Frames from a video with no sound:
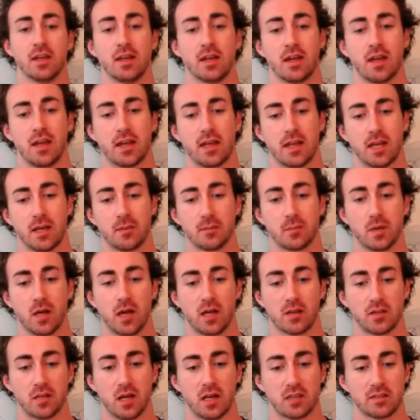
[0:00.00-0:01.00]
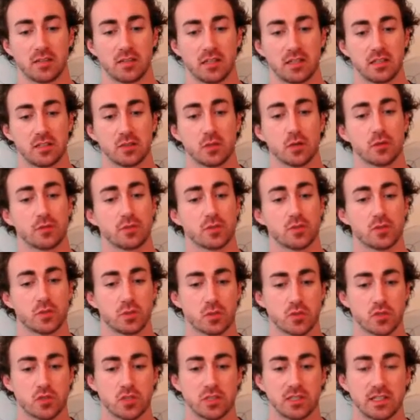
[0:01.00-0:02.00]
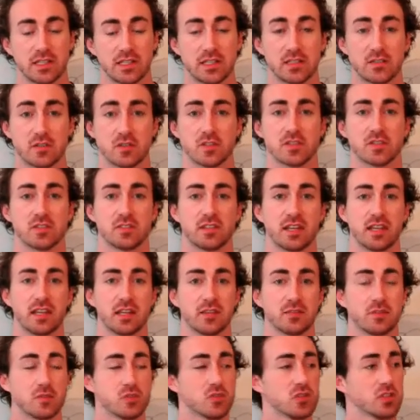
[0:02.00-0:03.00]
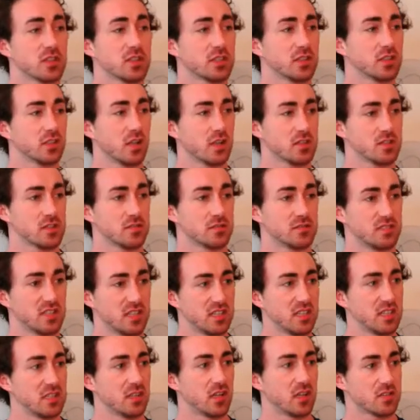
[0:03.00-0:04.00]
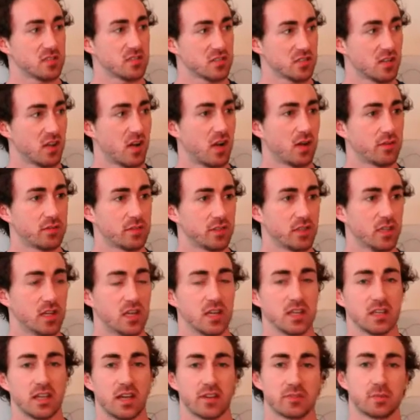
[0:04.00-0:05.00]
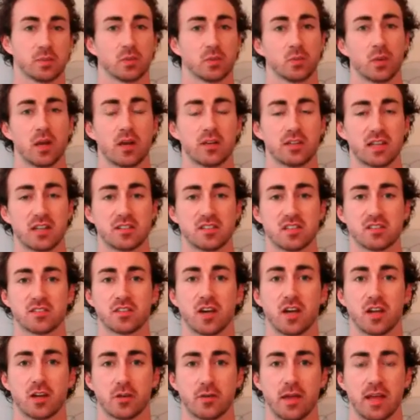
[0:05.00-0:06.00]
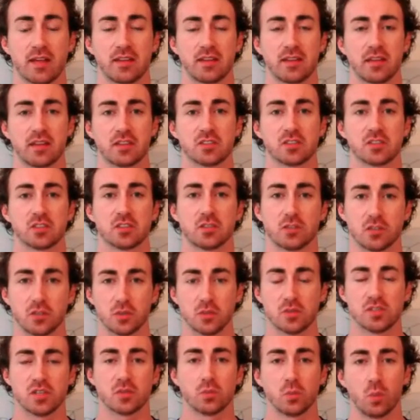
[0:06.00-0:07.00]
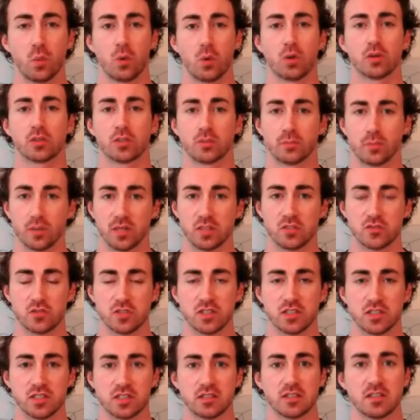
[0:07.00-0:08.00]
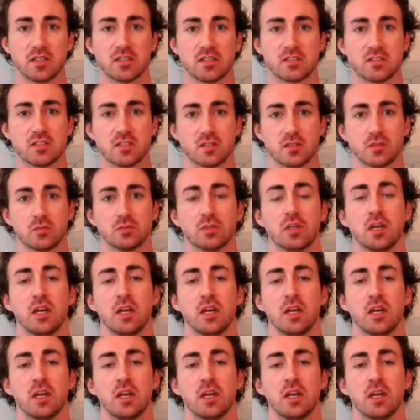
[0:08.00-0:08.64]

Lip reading: I ideally go for 2 or 3 litres a day. If you're drinking lots of tea, lots of coffee, you have to be aware that's a diuretic, so you're losing water by drinking these, you know.